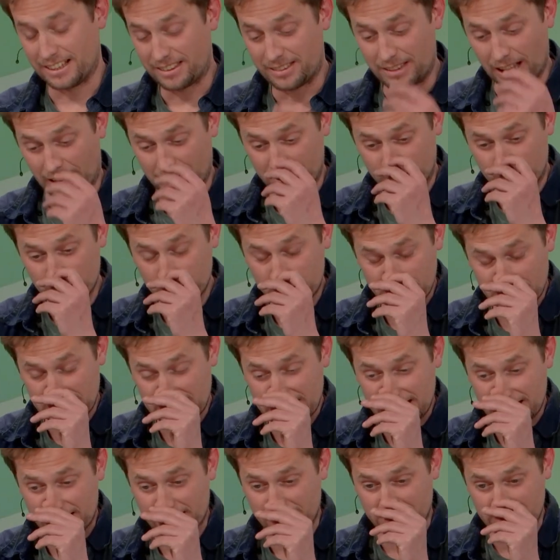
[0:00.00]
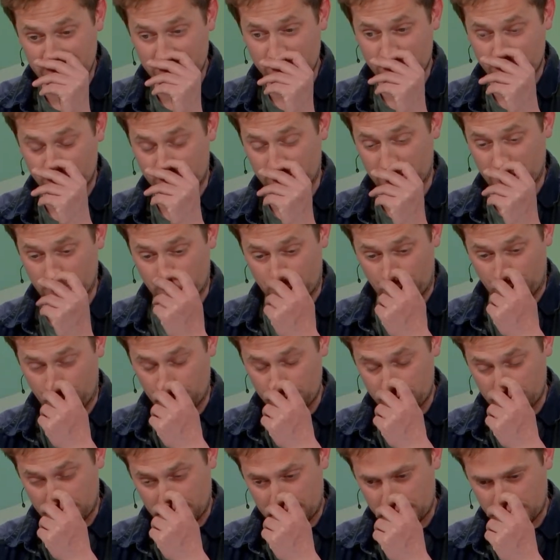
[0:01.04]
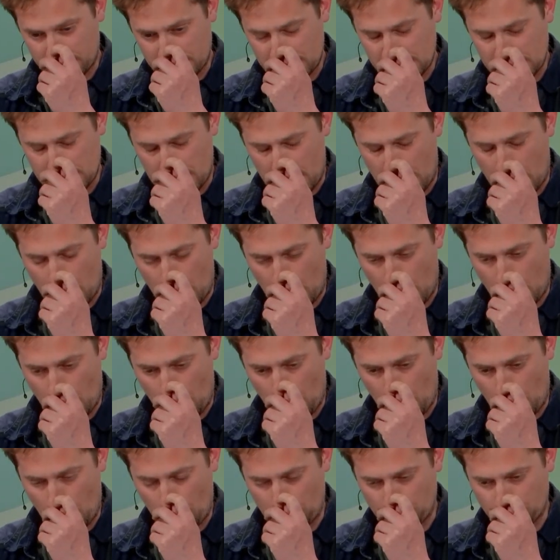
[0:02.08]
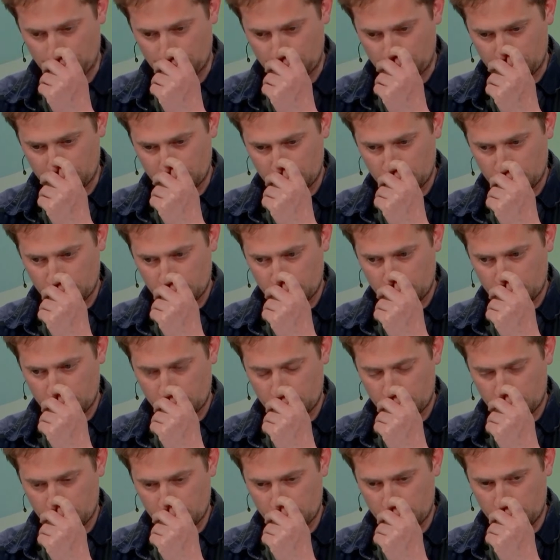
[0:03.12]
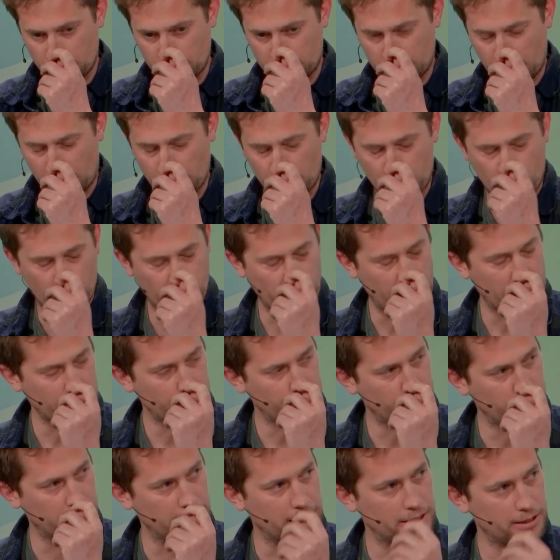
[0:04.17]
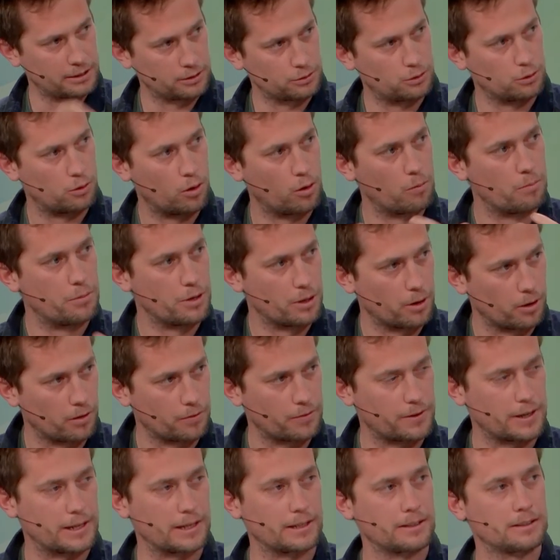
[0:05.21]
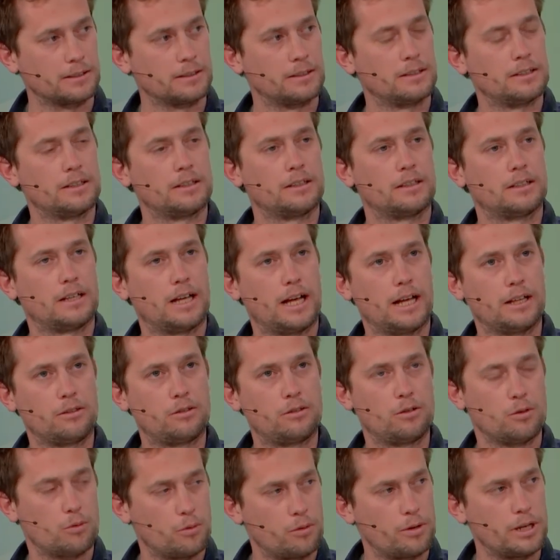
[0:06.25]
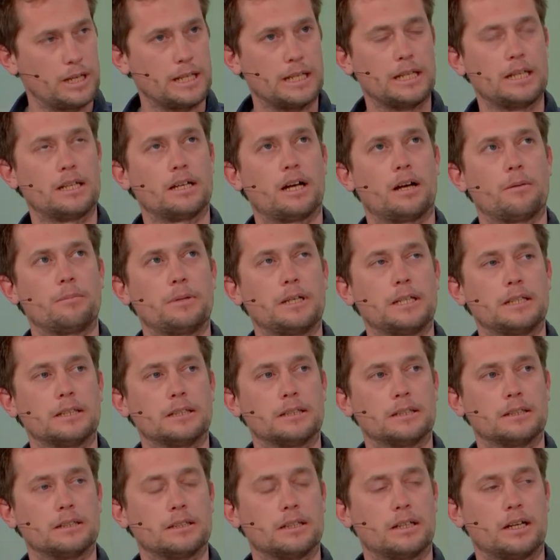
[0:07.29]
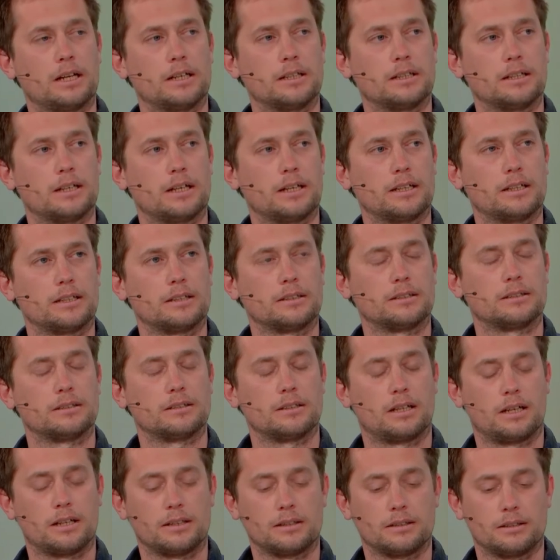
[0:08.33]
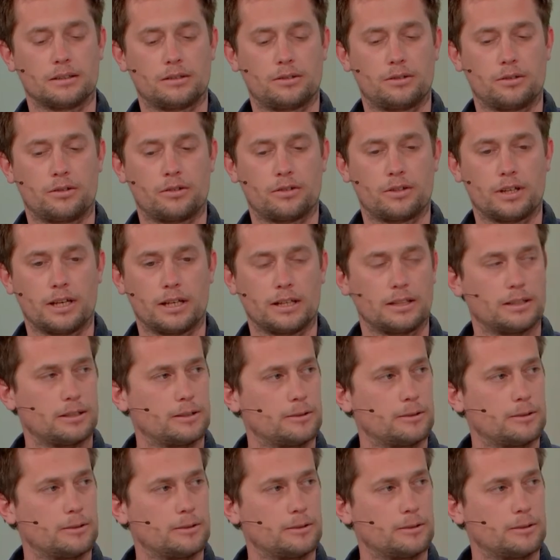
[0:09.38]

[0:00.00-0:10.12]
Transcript: I, I do think it's an interesting project. Um, but I'm more advocating to go beyond that mm-hmm, yeah. and to really, I mean, I, I, I to is it too